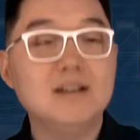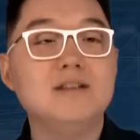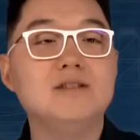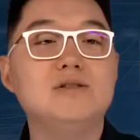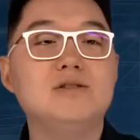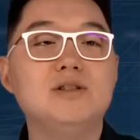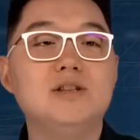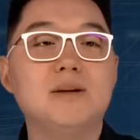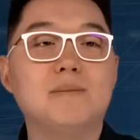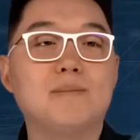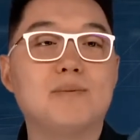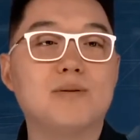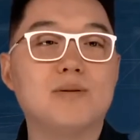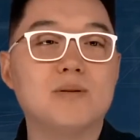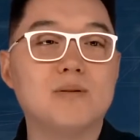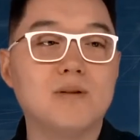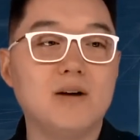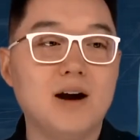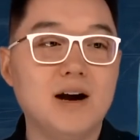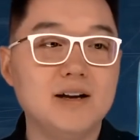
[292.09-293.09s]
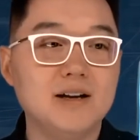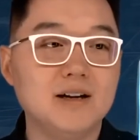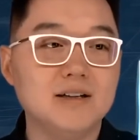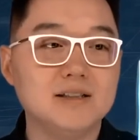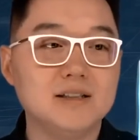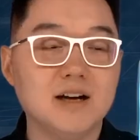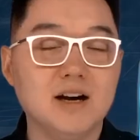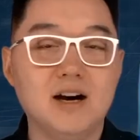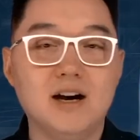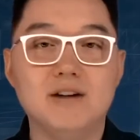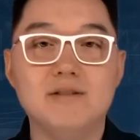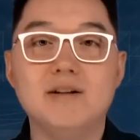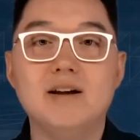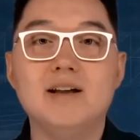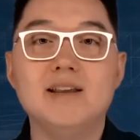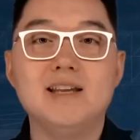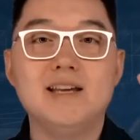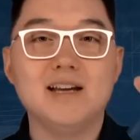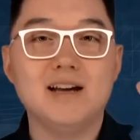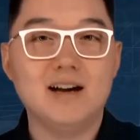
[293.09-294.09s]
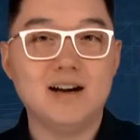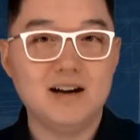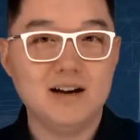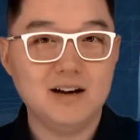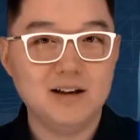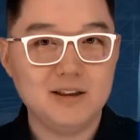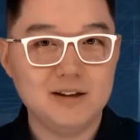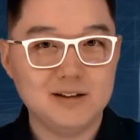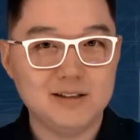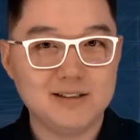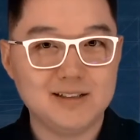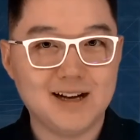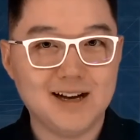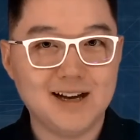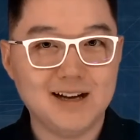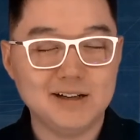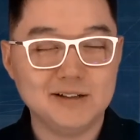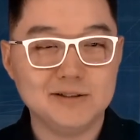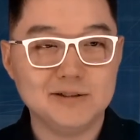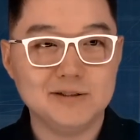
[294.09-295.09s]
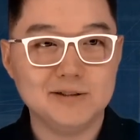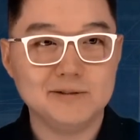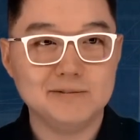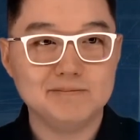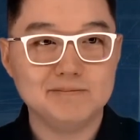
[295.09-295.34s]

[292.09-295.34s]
to the product of the other diagonal.